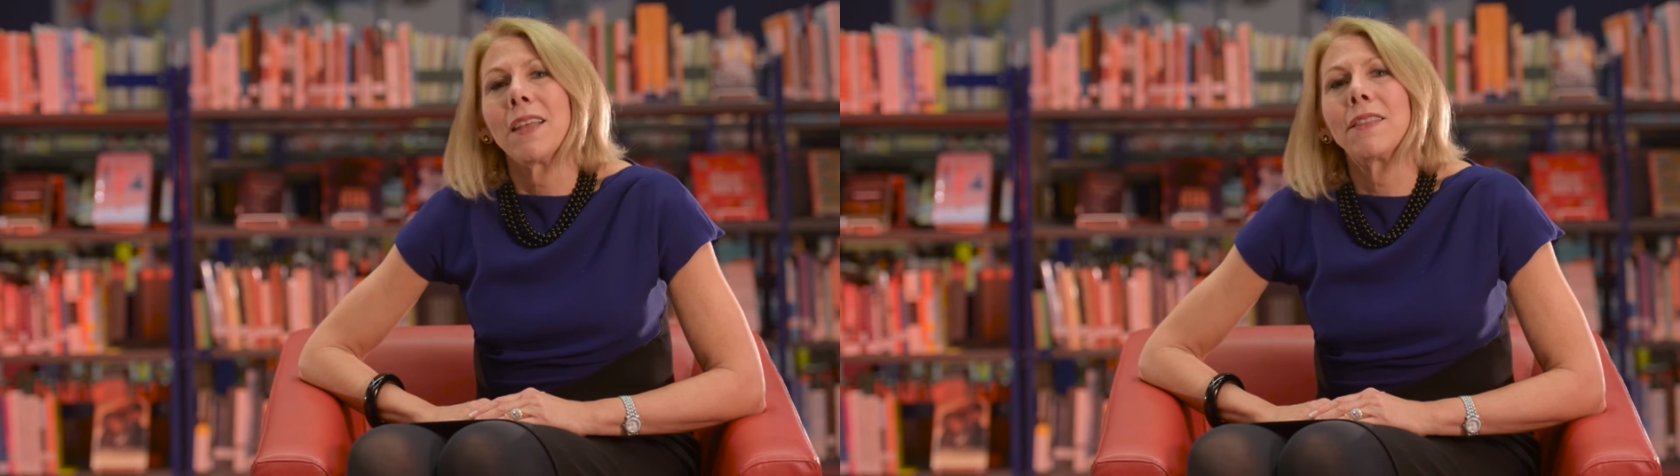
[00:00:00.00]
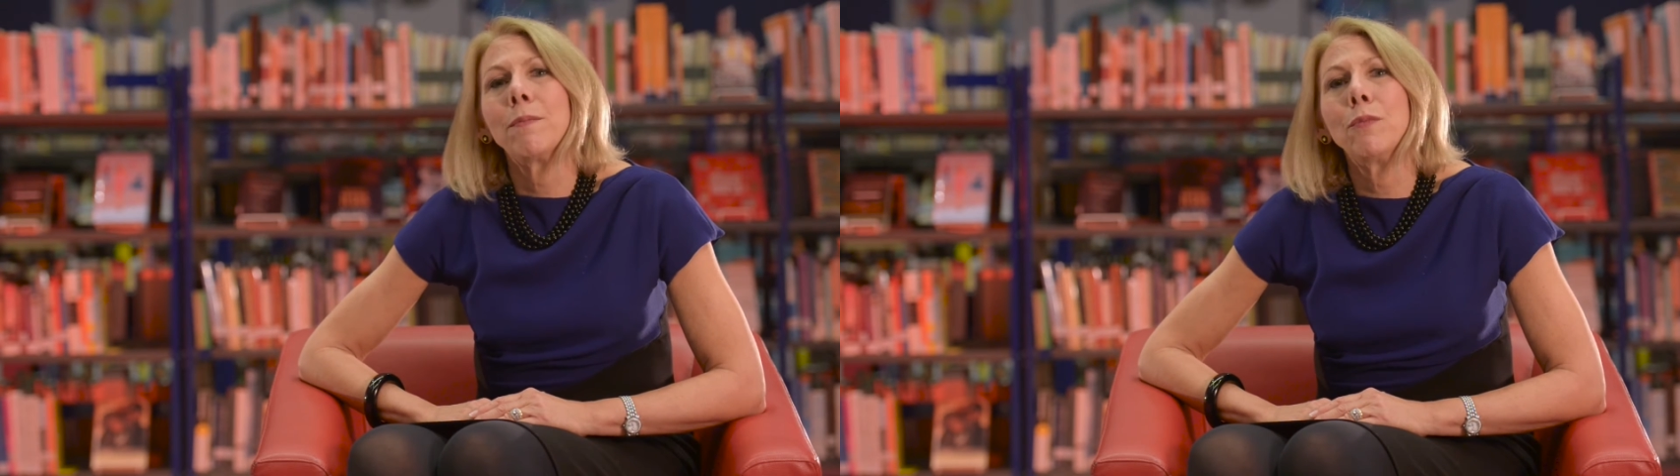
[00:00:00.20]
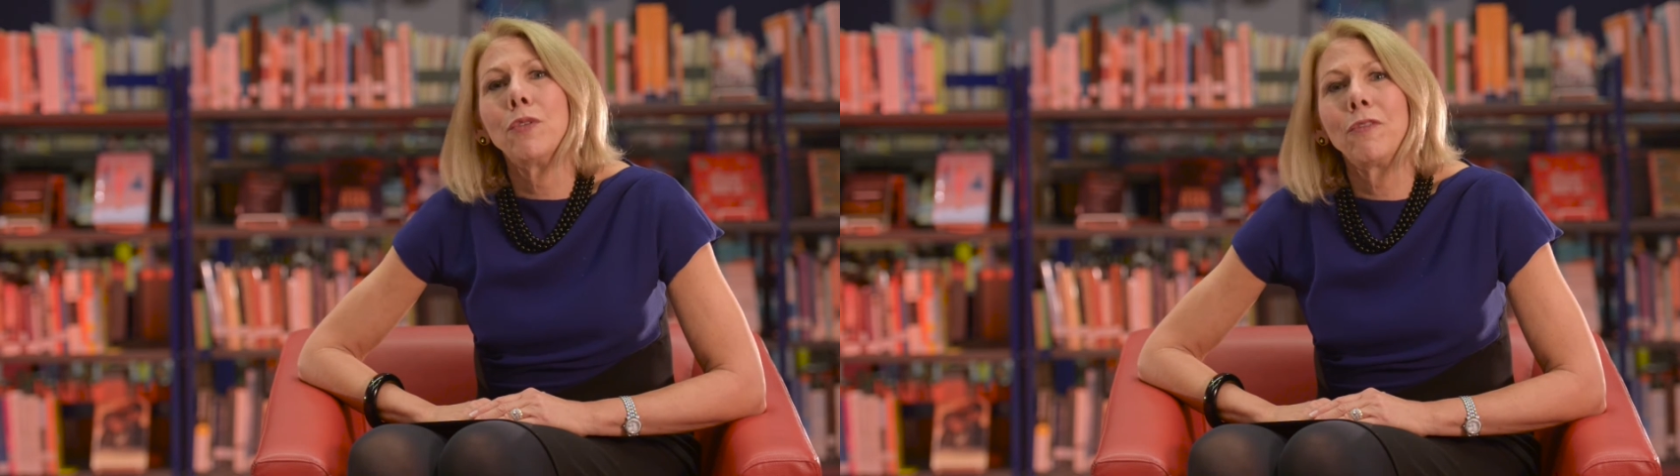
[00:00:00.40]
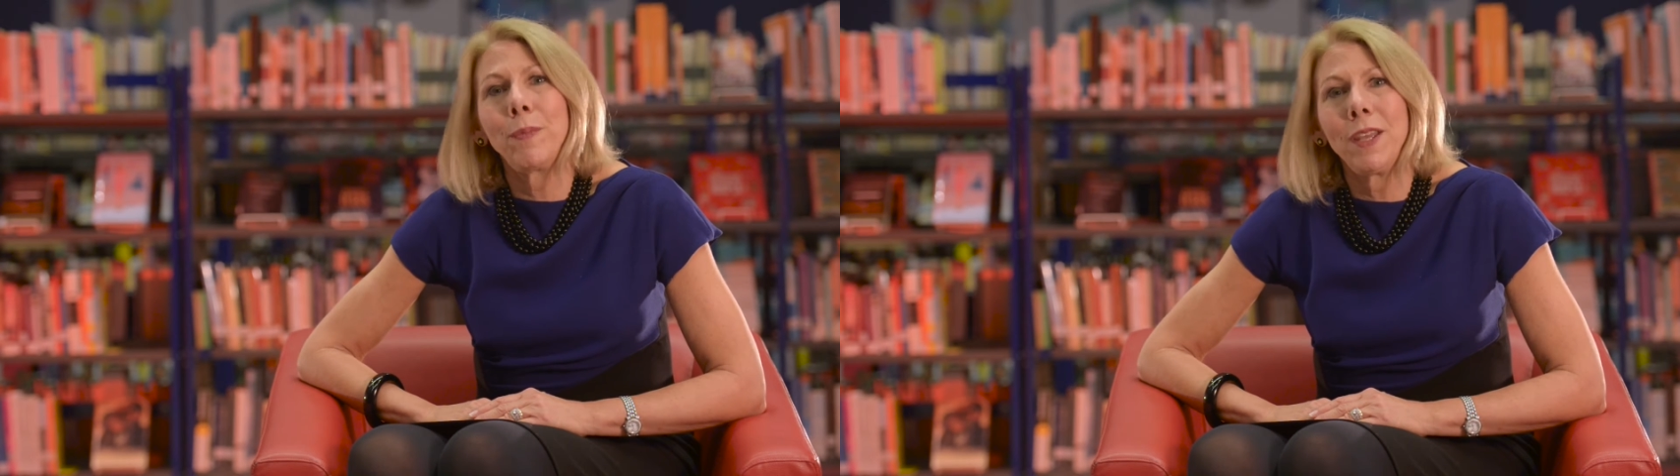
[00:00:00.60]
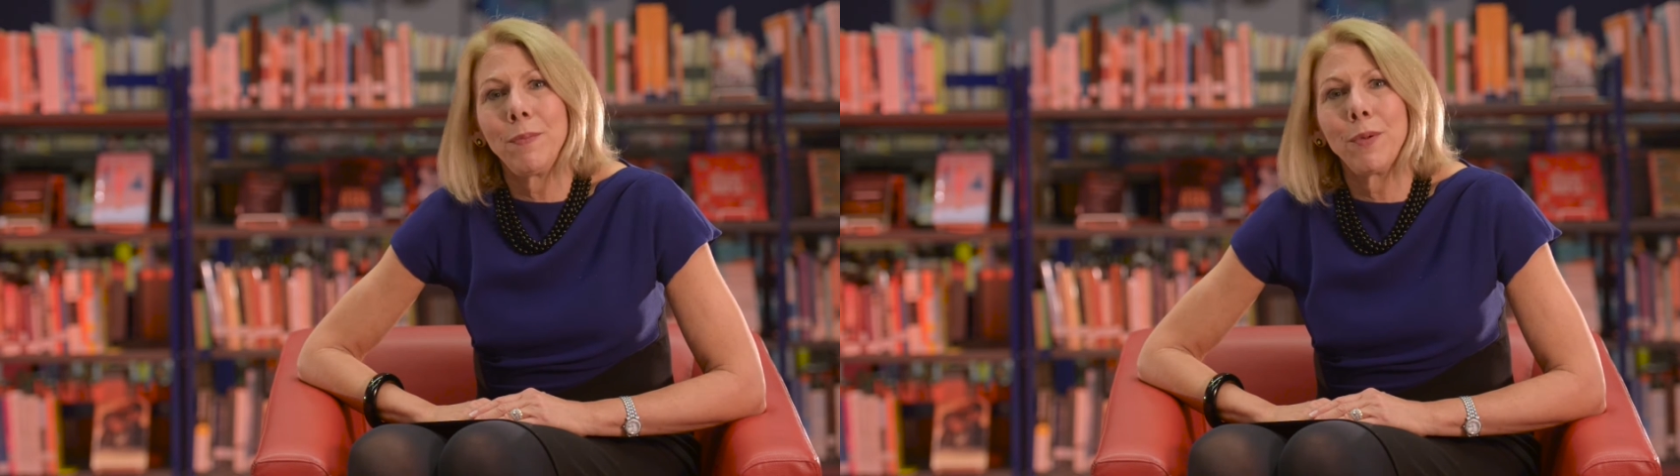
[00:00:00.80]
that move
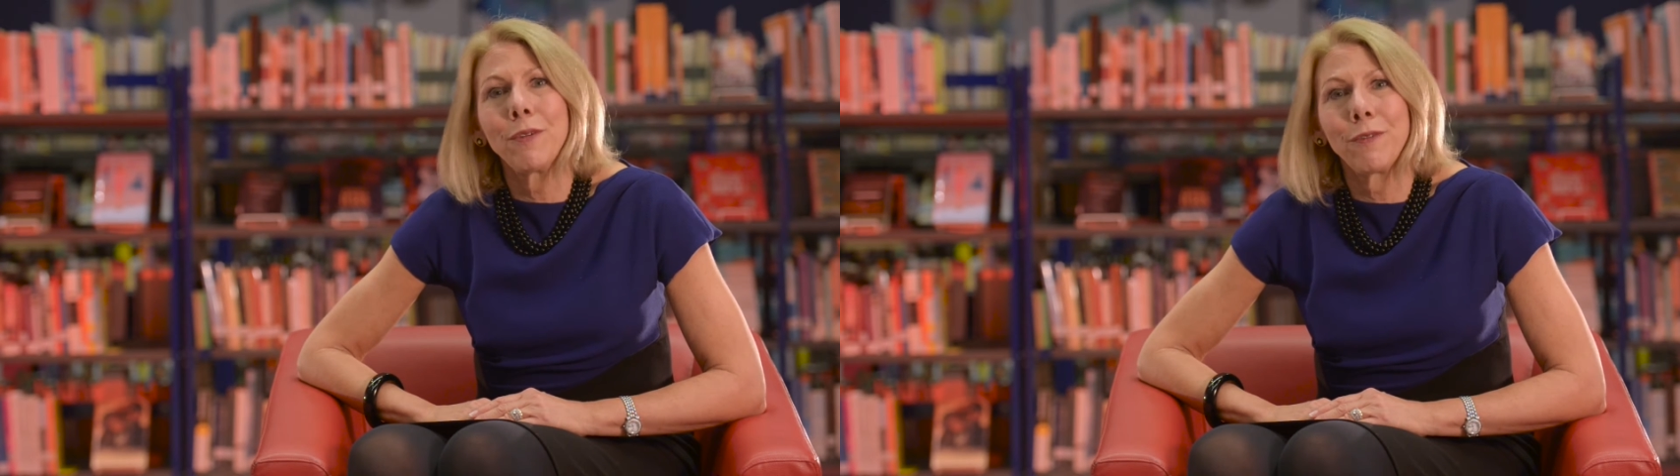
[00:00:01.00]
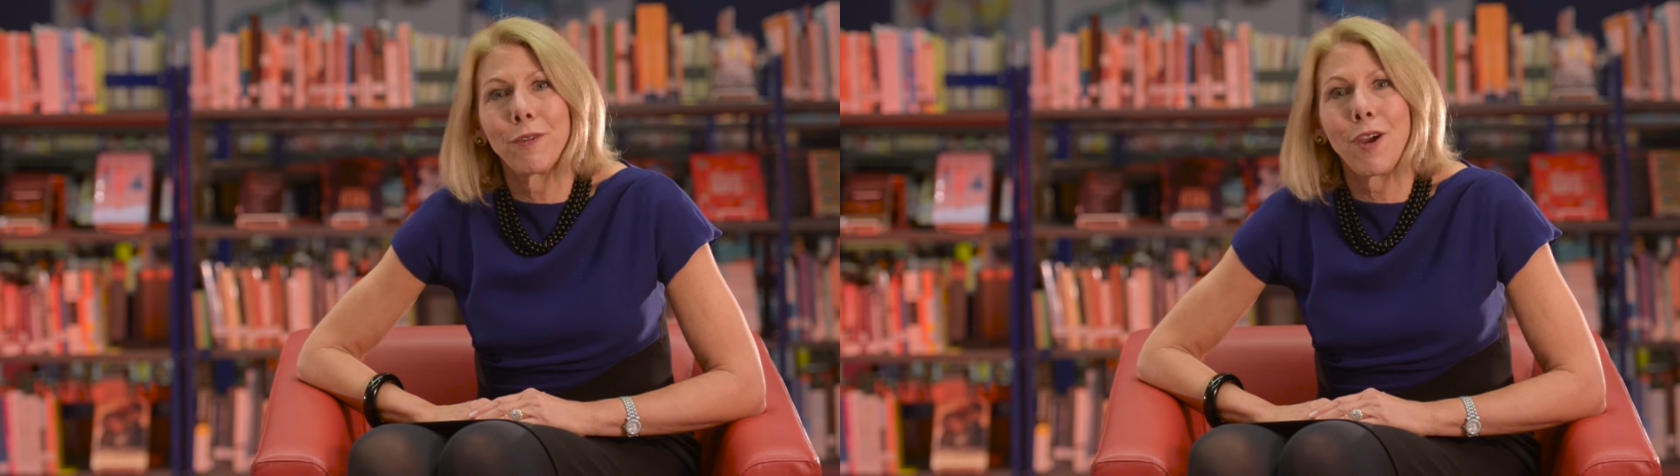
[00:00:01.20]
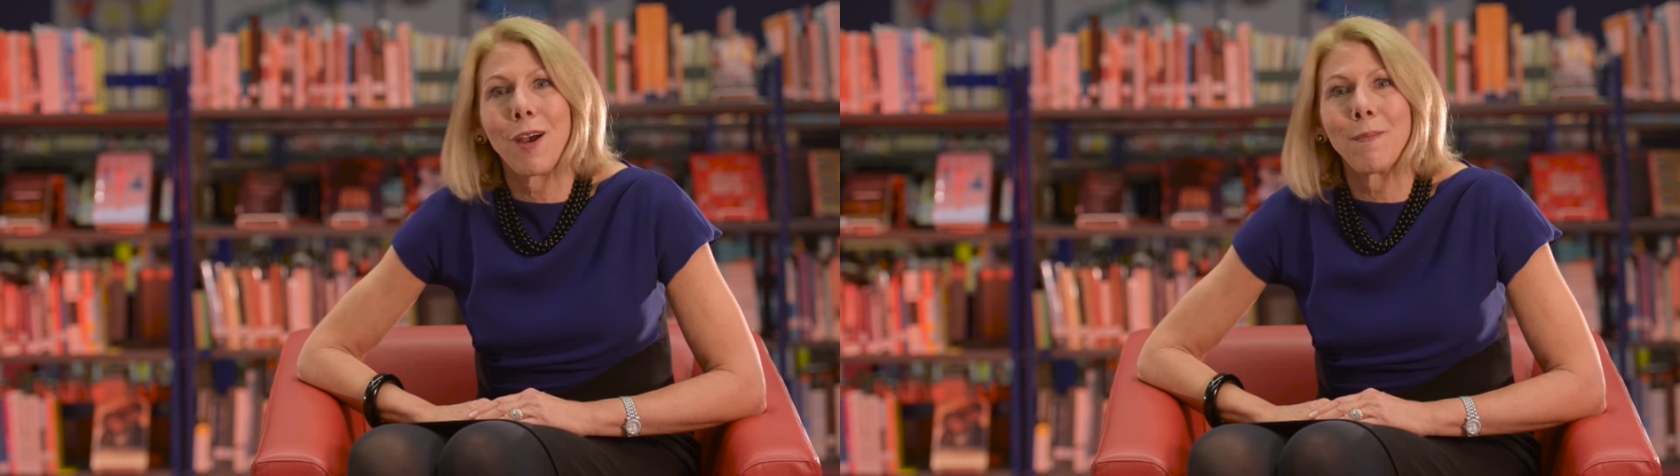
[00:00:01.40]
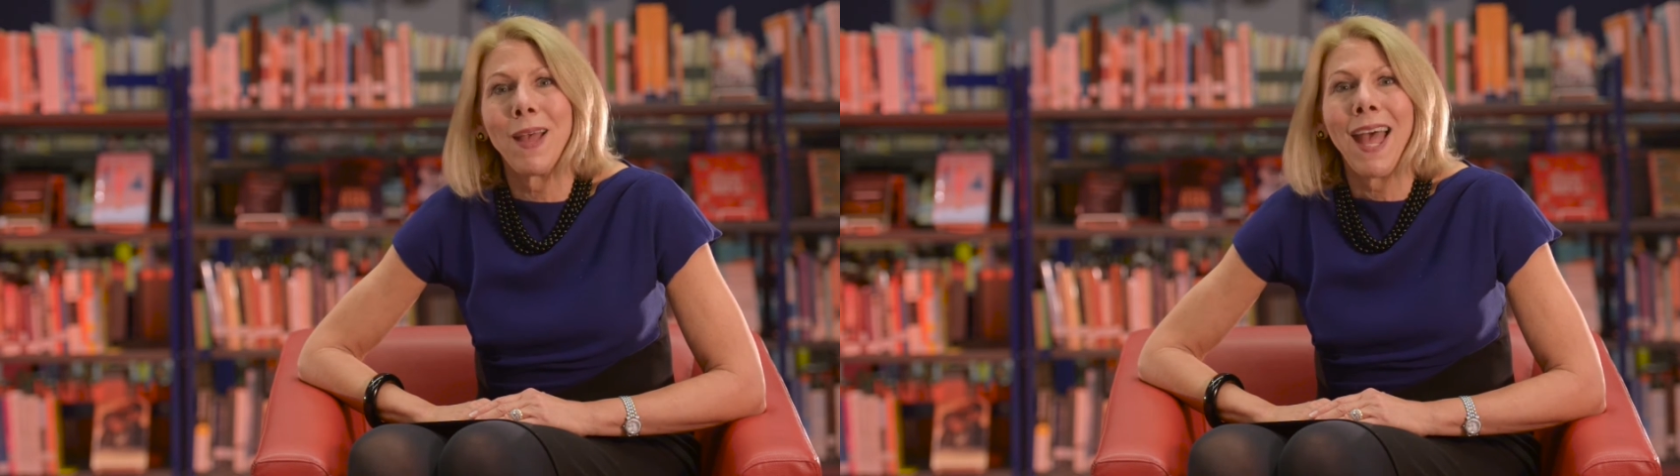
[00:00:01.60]
people from